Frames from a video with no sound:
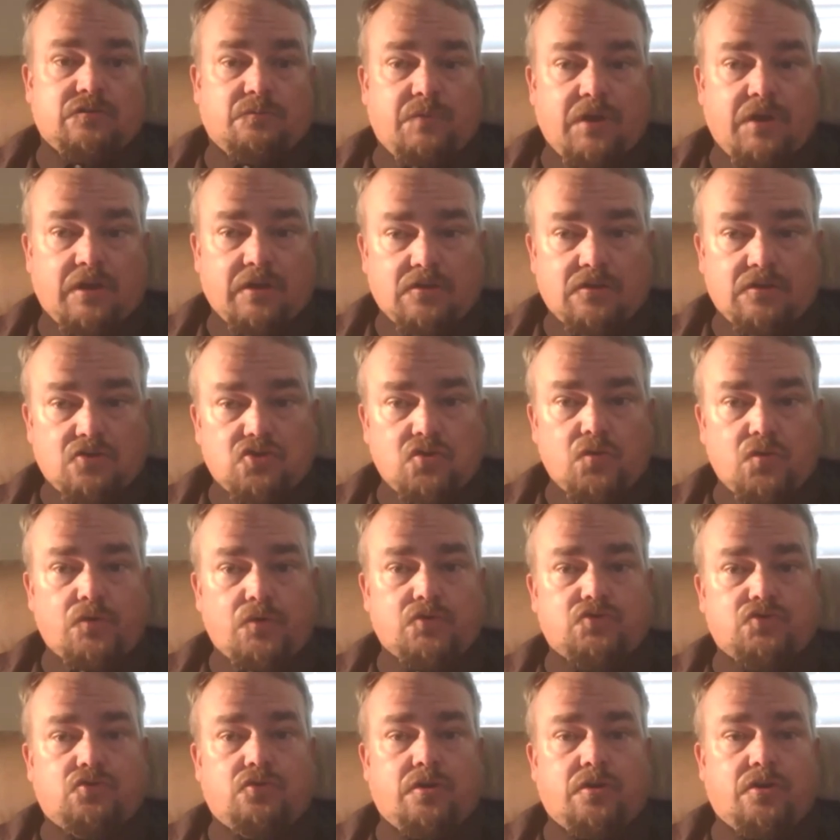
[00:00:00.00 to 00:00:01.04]
But in the
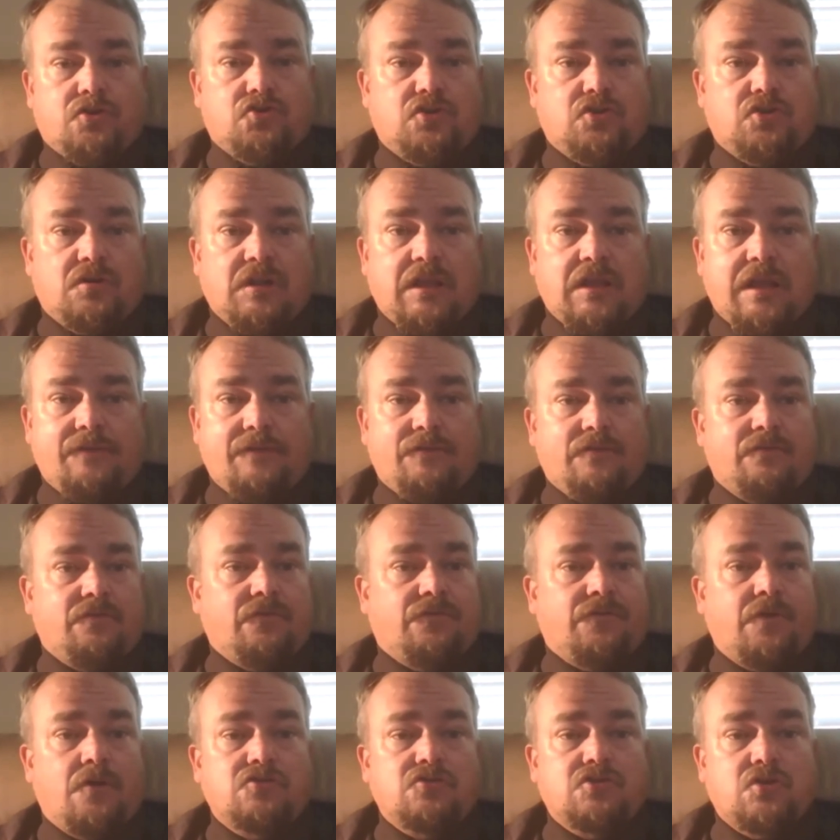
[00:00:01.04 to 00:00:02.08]
Jewish tradition, even for
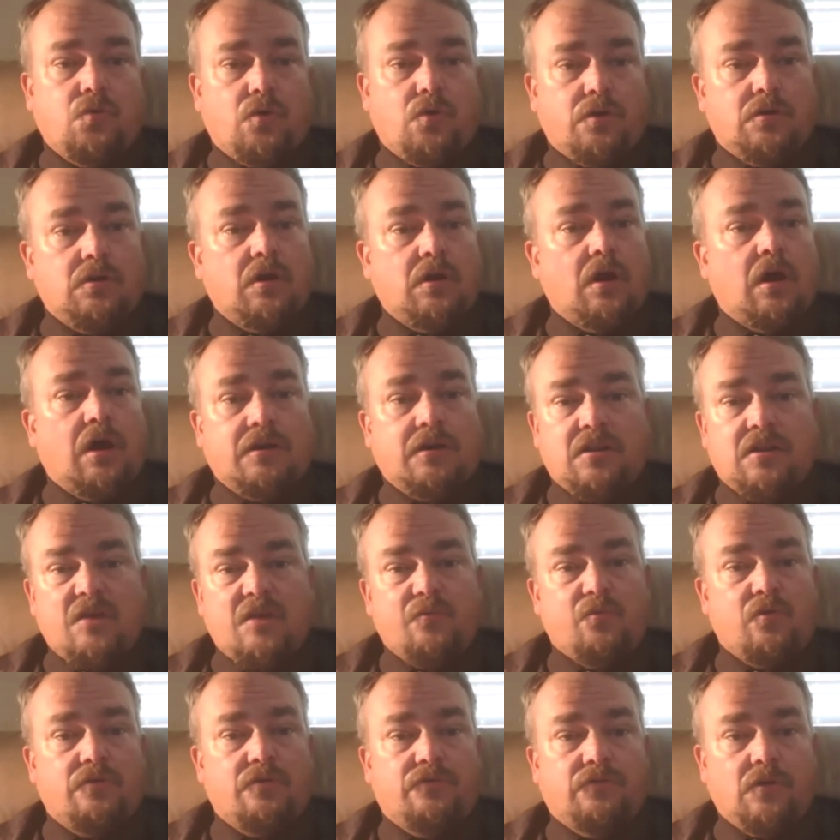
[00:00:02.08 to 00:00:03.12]
folks who are not
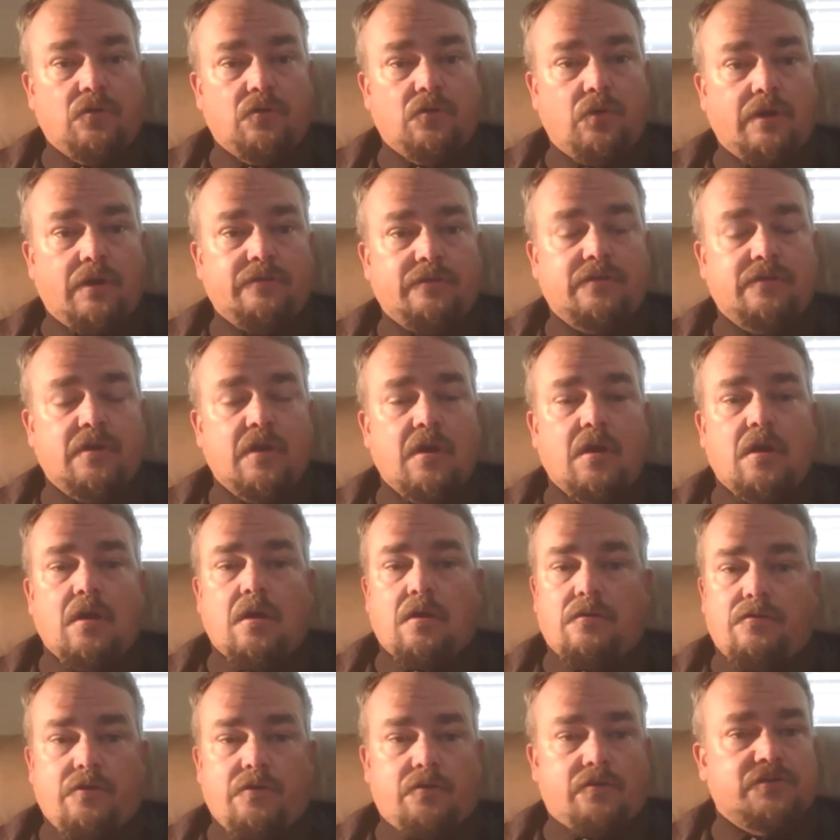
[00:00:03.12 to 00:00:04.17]
Hebrew fluent,
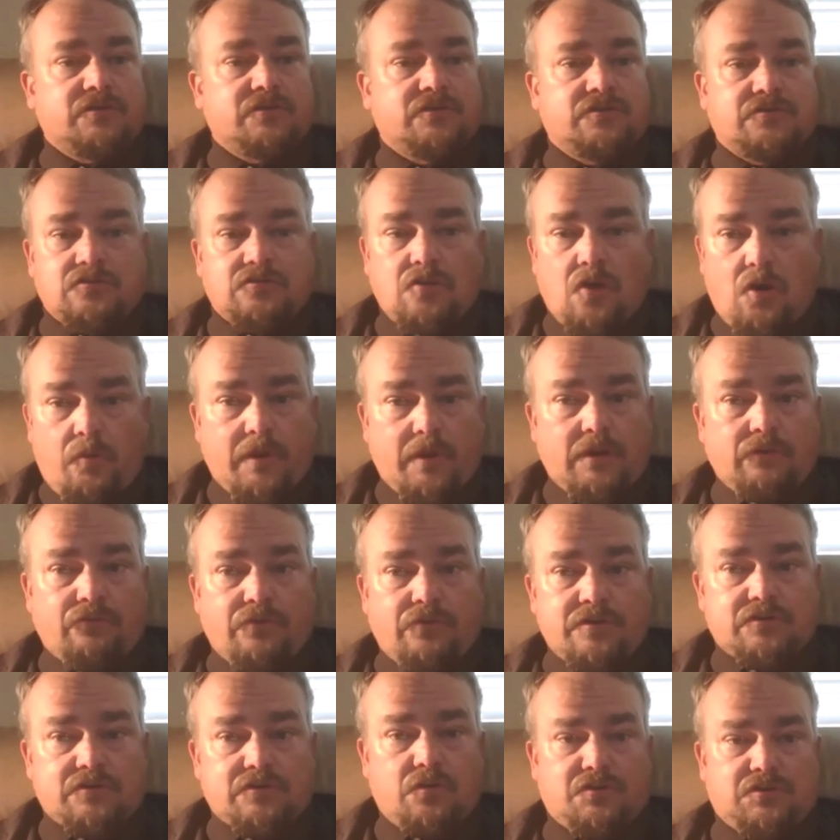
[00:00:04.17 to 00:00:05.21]
there are so many
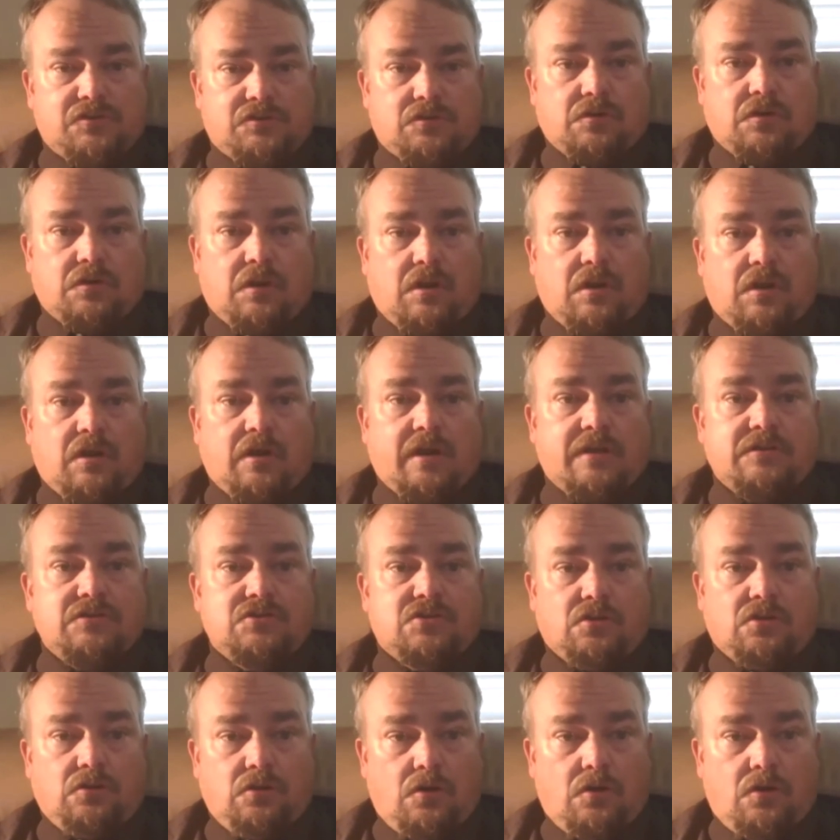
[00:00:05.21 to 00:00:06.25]
resources online
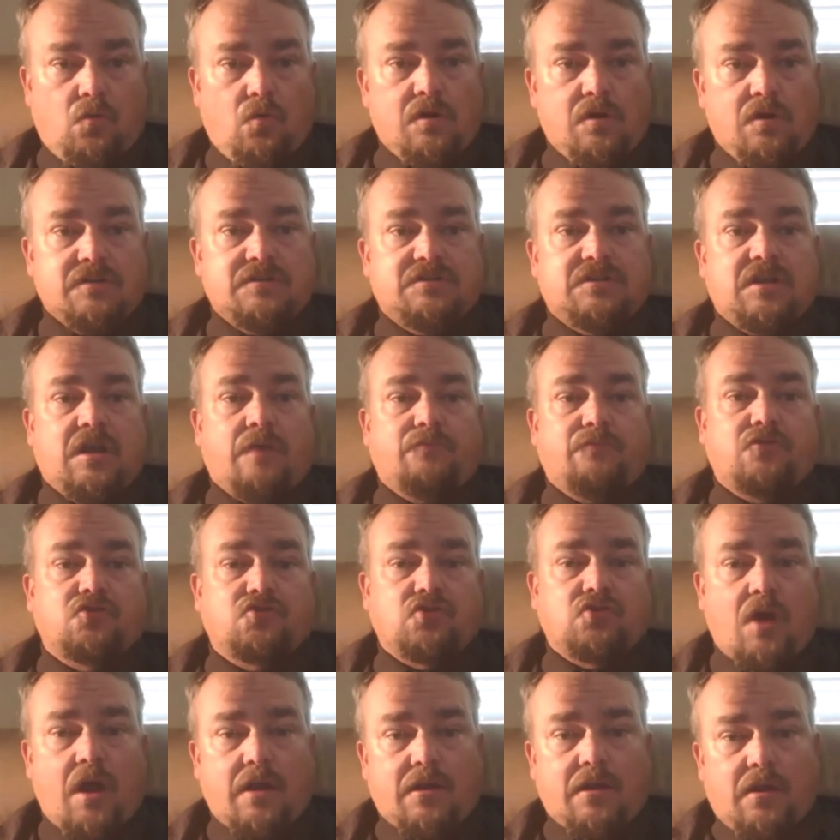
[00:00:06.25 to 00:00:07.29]
to look words up, to
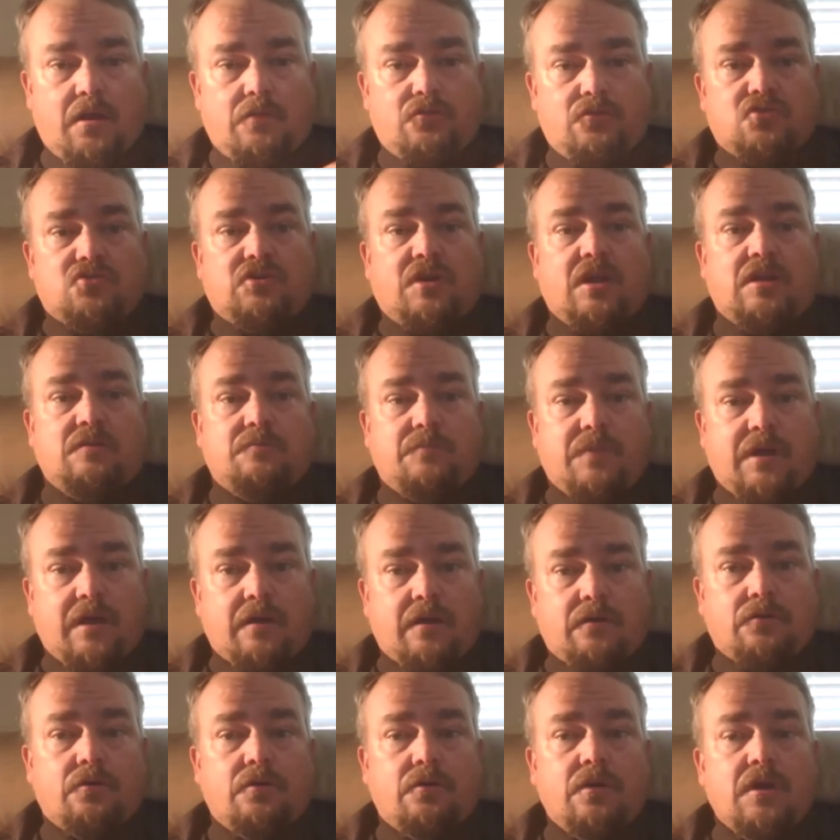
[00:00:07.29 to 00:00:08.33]
try to understand
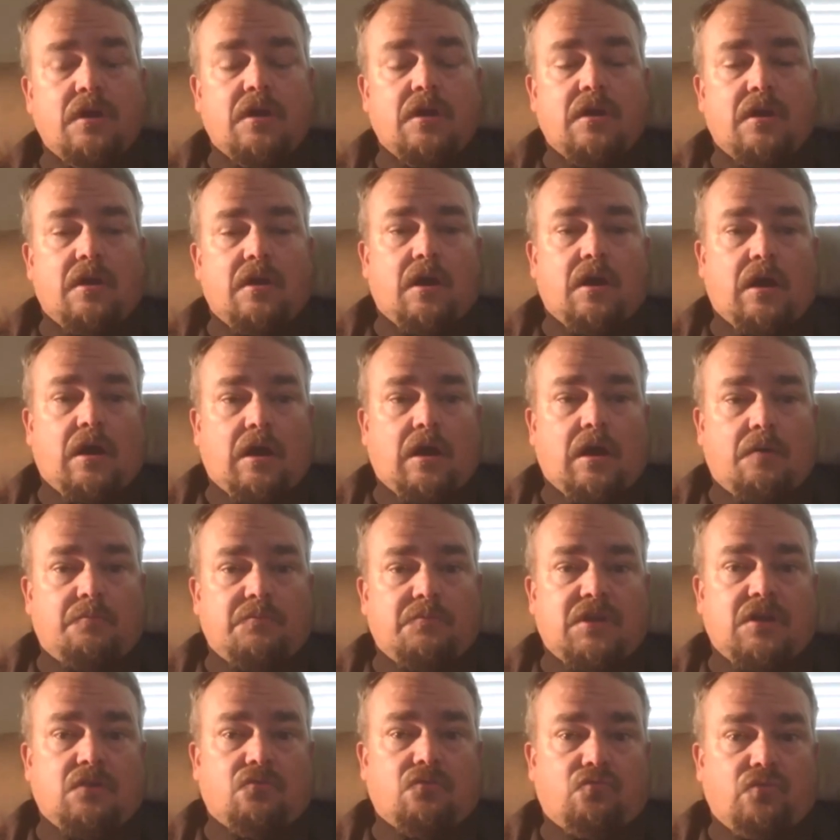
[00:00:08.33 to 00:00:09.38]
better.
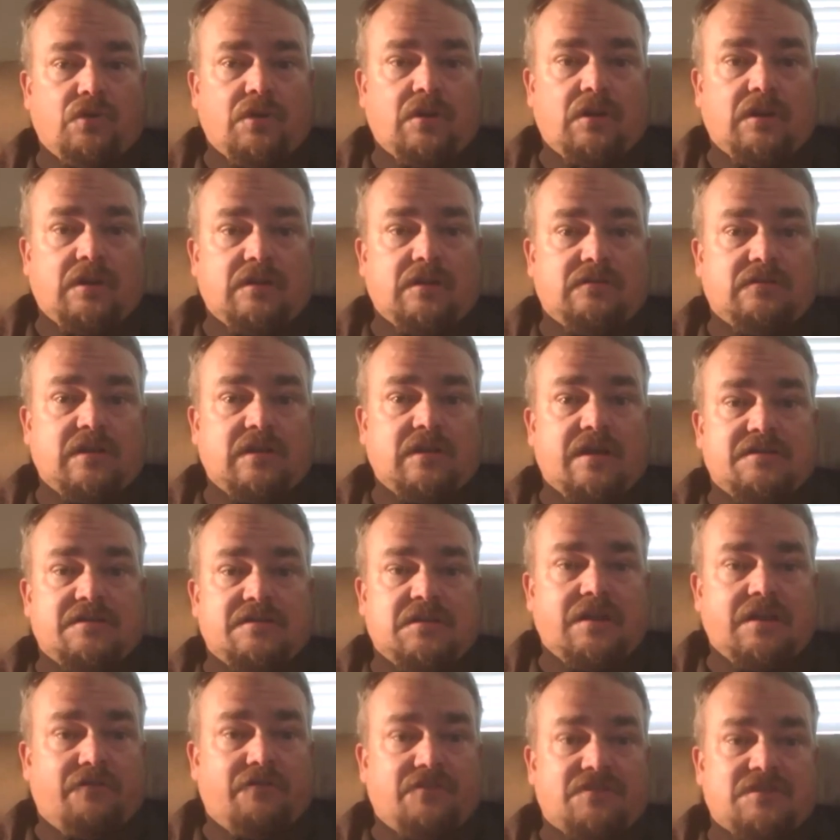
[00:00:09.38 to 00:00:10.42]
It really does
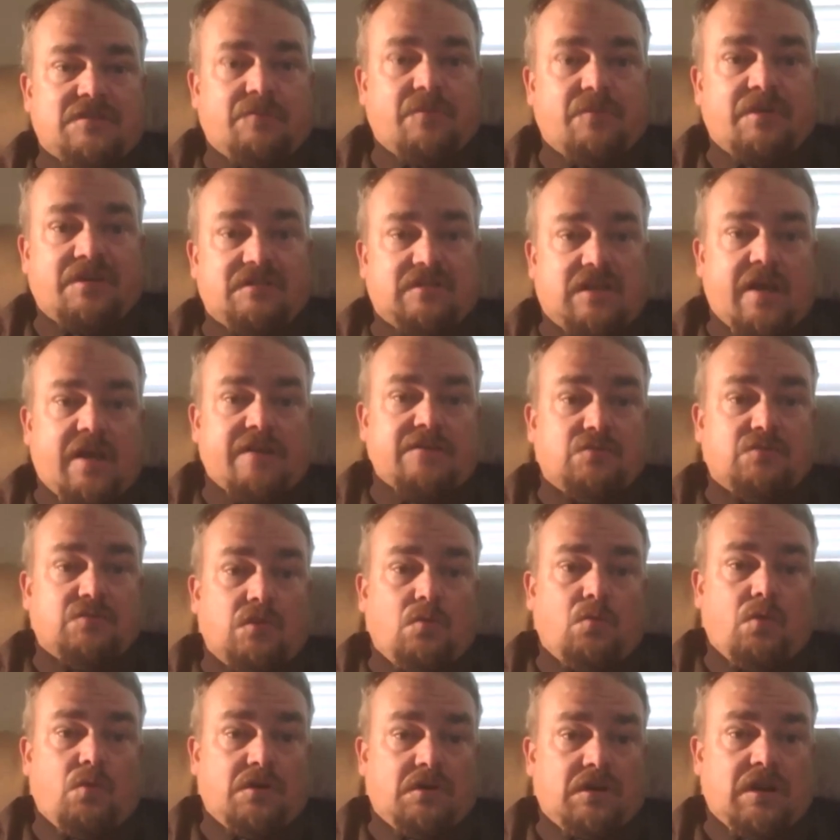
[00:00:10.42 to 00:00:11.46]
give us some insights we
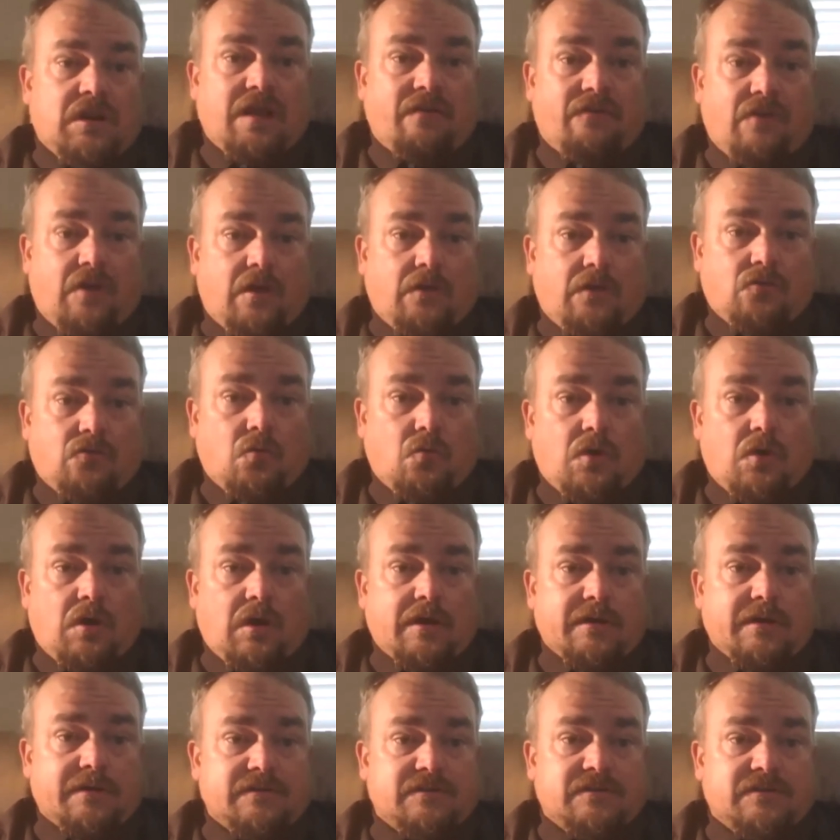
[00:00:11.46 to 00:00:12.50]
wouldn't have
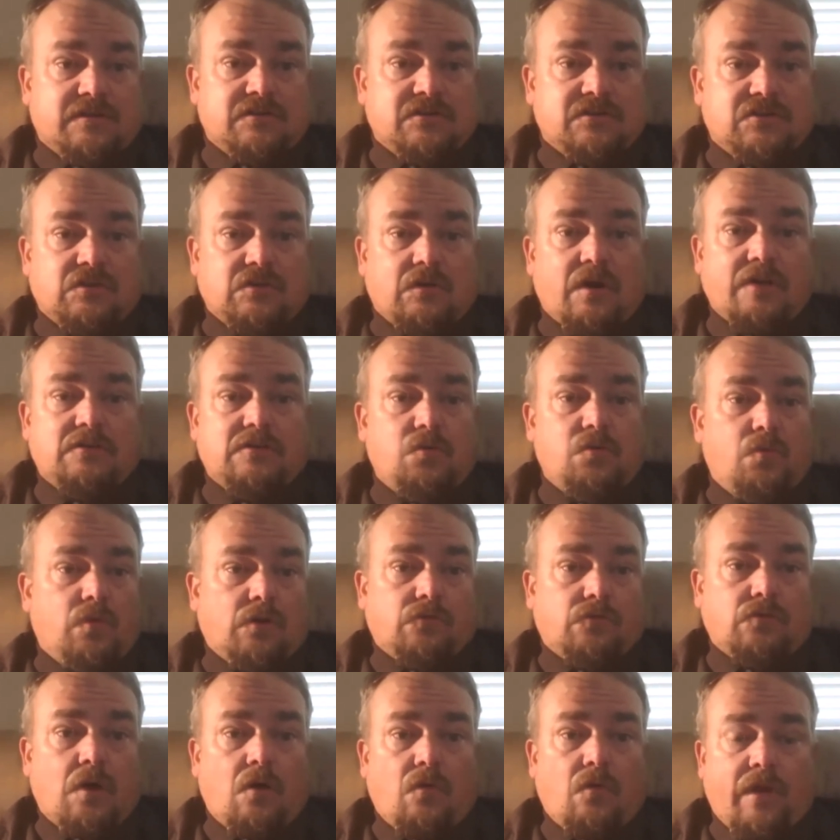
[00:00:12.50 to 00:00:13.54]
otherwise. And so I do want
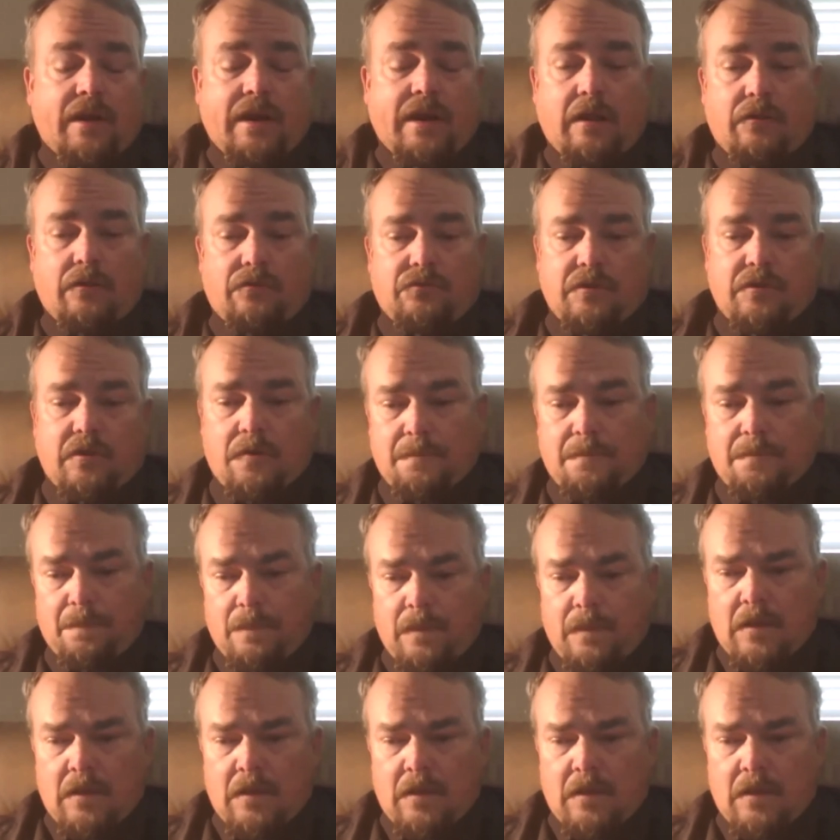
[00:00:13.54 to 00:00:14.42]
to throw that out there.